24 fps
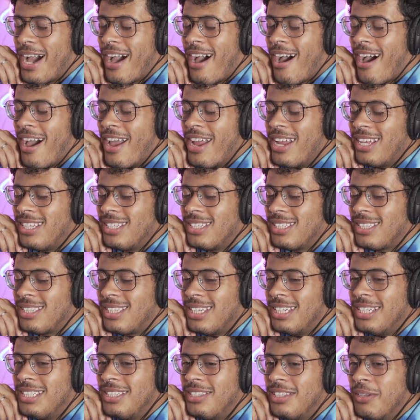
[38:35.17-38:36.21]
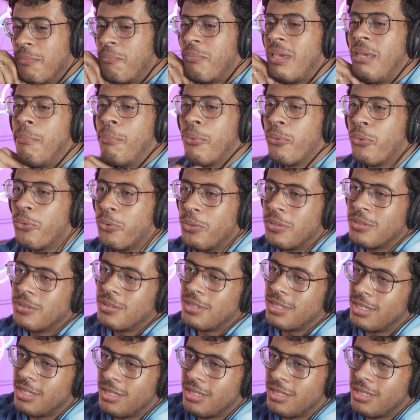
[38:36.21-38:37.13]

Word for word: I think that people